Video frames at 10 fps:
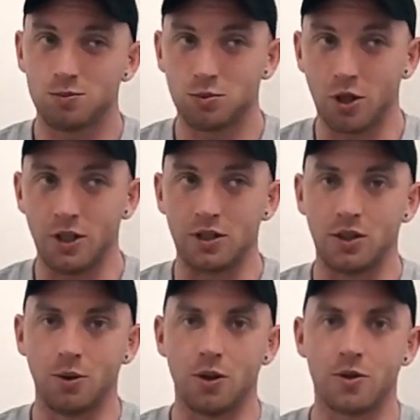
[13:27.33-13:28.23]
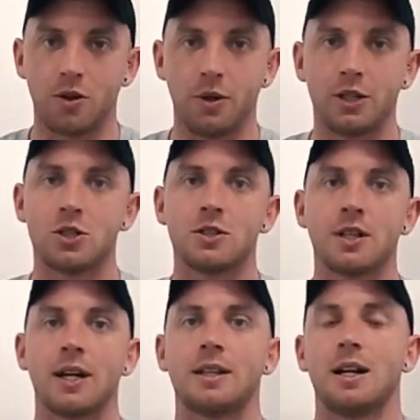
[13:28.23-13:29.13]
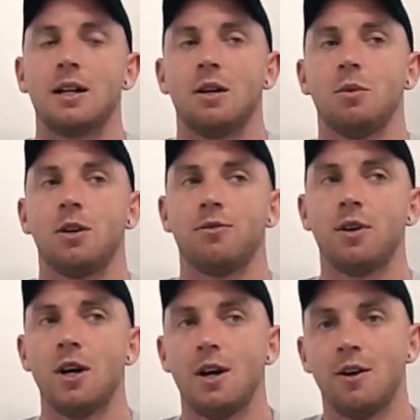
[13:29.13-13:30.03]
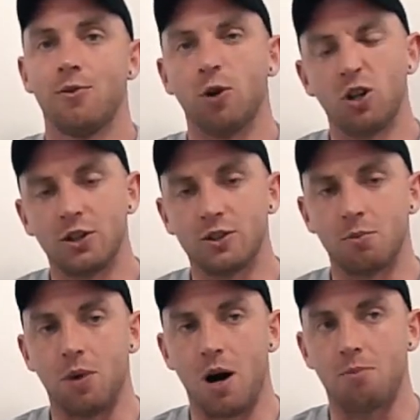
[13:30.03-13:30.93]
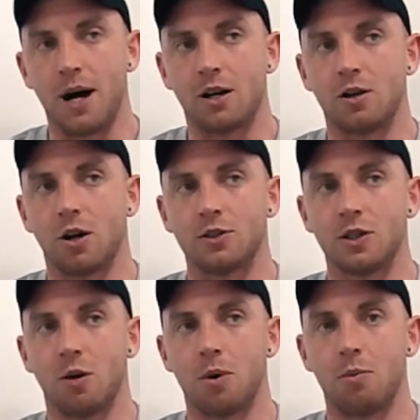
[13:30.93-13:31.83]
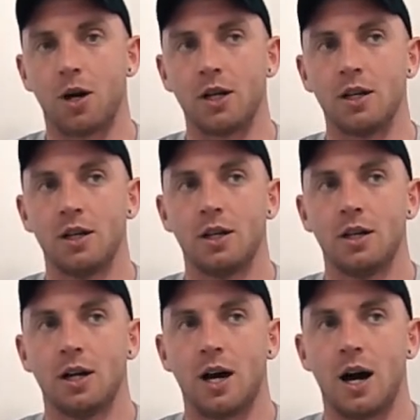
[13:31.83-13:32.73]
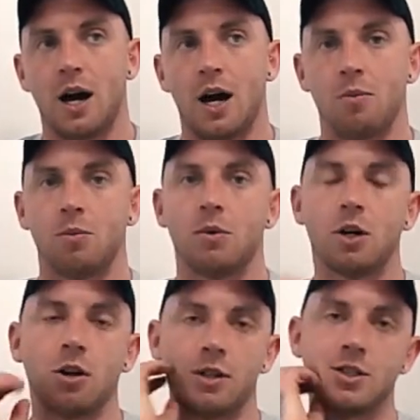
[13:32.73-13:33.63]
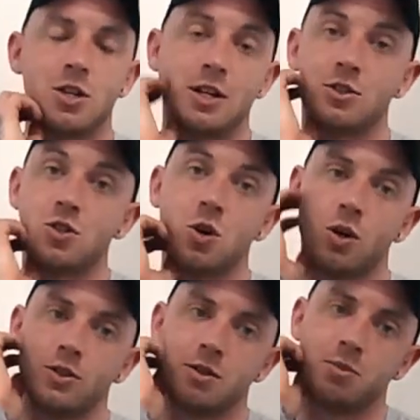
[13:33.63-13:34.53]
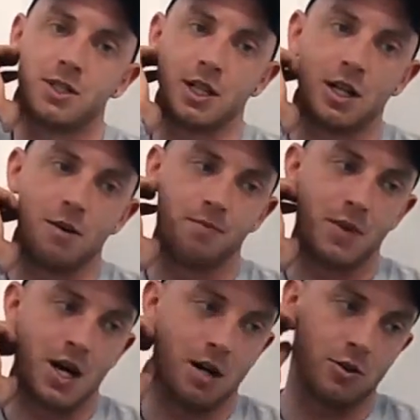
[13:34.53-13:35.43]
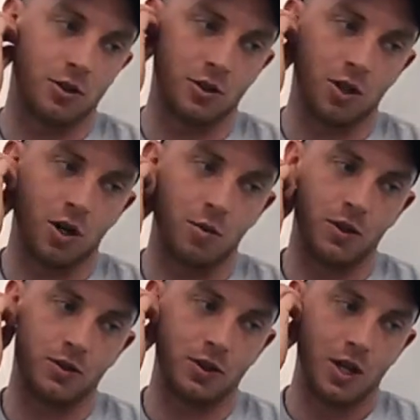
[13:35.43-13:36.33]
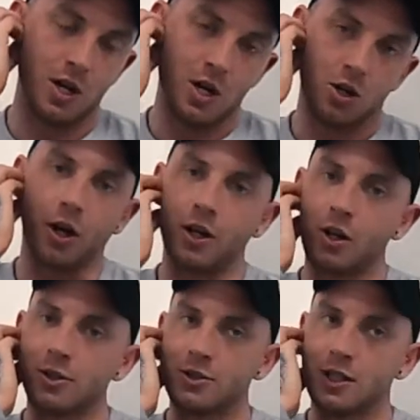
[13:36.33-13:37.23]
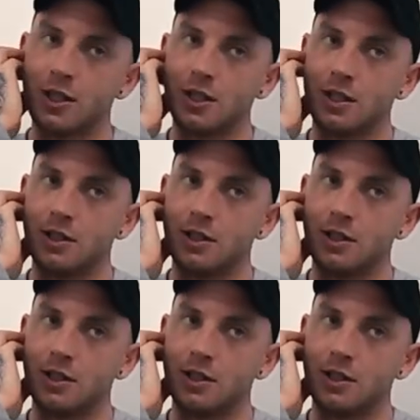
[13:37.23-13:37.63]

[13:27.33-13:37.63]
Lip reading: kind of 2 to 3 weeks just to get that little bit of fullness and pop back across the upper body, across the chest and shoulders in particular, just because I was kind of nursing a little